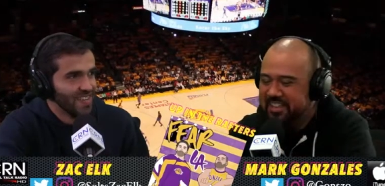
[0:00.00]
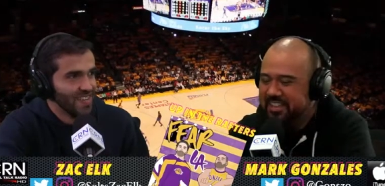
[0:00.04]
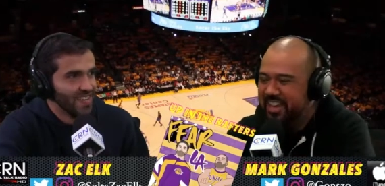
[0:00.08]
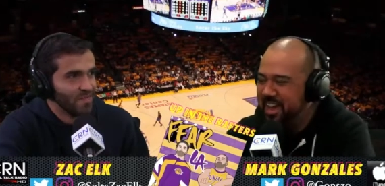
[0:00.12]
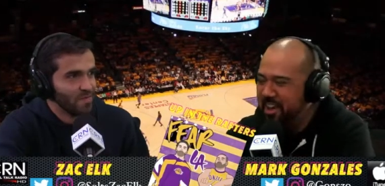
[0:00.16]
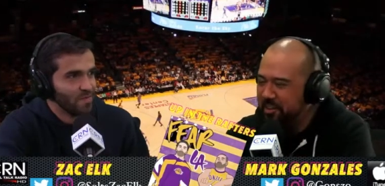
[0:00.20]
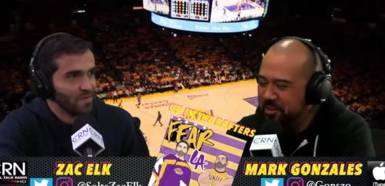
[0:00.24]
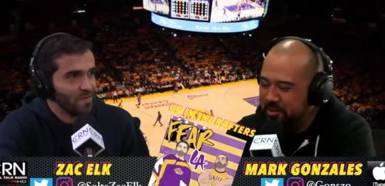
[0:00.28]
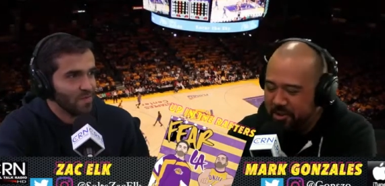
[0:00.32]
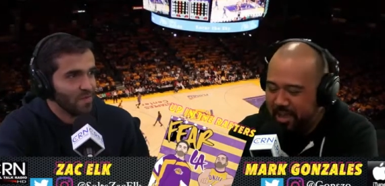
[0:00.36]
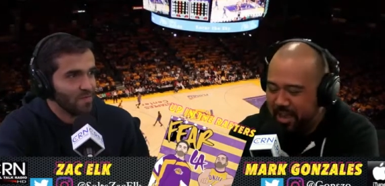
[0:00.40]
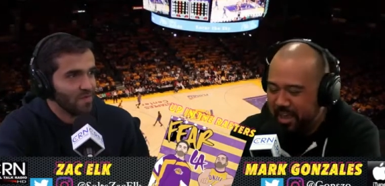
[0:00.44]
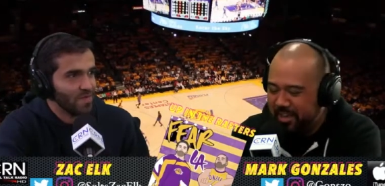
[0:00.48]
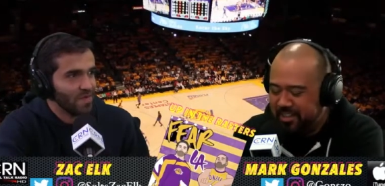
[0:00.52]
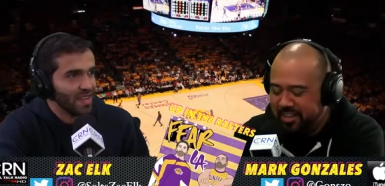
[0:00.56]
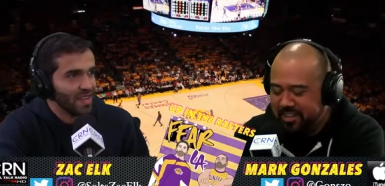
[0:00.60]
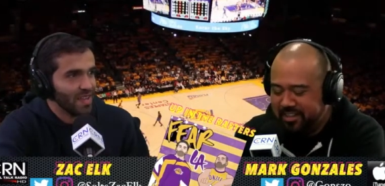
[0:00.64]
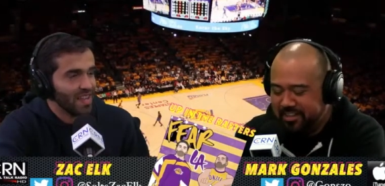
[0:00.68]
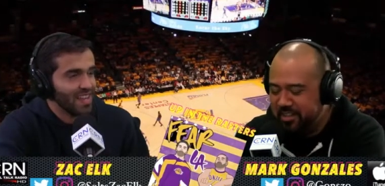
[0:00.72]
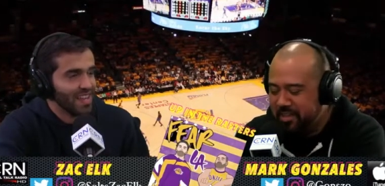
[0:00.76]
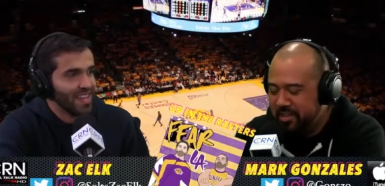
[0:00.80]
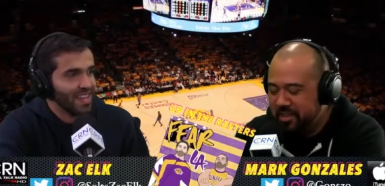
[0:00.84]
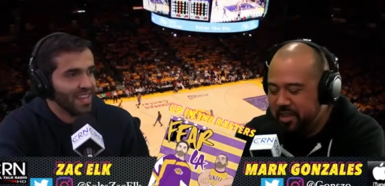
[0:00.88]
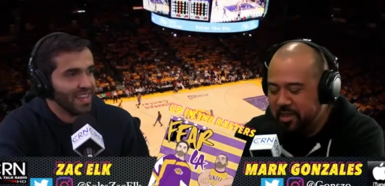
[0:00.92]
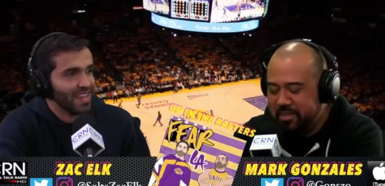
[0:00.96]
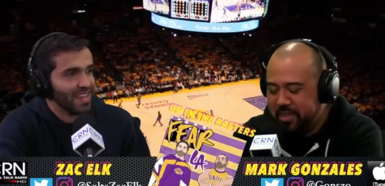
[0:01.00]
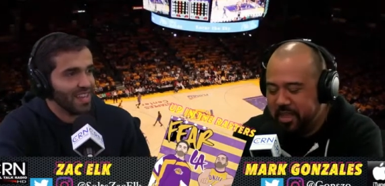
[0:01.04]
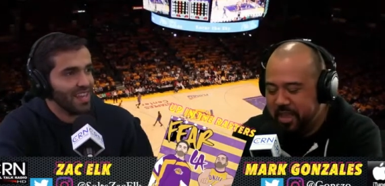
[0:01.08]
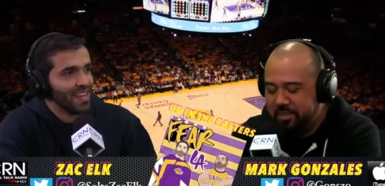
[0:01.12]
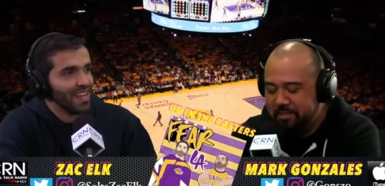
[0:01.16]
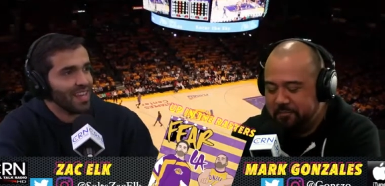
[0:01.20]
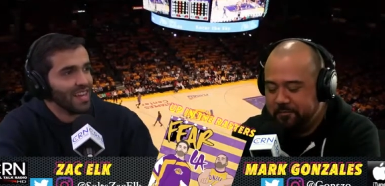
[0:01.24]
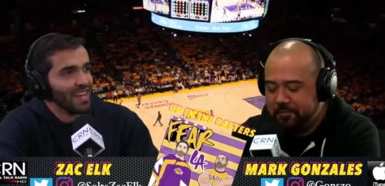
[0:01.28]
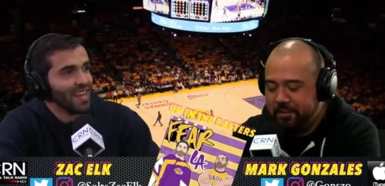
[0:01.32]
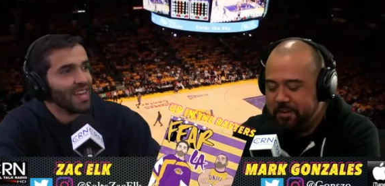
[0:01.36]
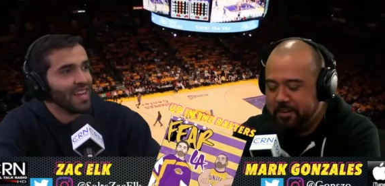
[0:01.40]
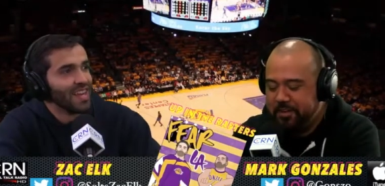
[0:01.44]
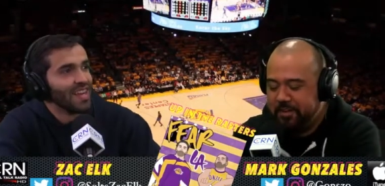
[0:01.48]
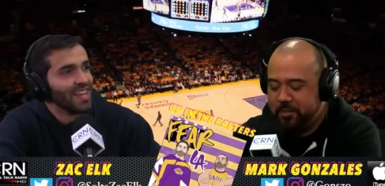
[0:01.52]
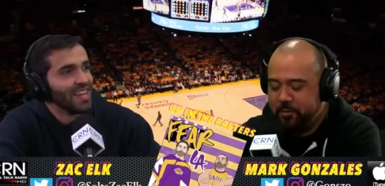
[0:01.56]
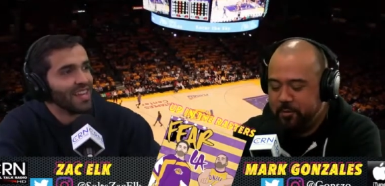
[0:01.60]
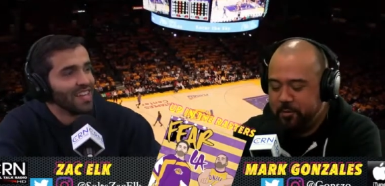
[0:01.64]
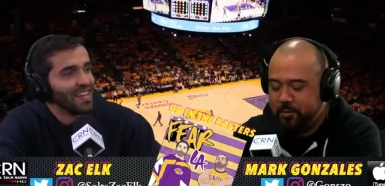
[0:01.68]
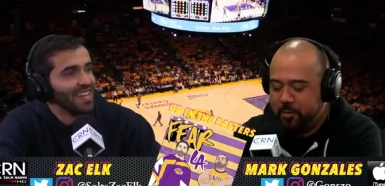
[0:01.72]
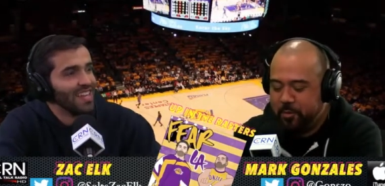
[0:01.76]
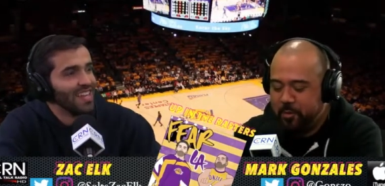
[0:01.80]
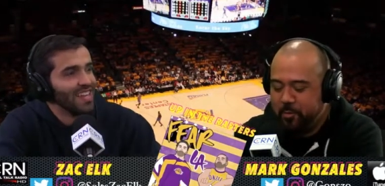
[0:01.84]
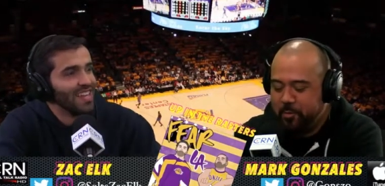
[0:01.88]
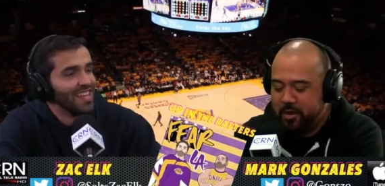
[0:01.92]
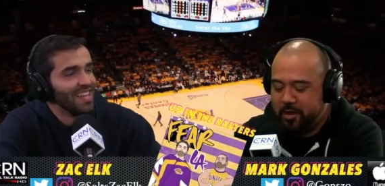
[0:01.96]
Speaker 1: How cool. If anything,
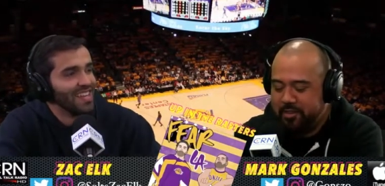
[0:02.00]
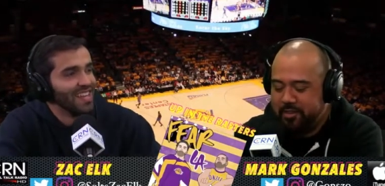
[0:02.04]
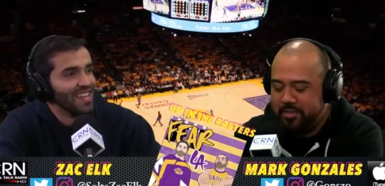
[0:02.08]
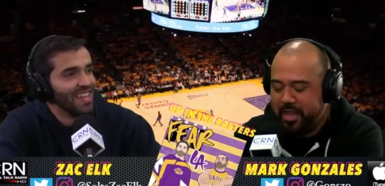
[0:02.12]
when we won,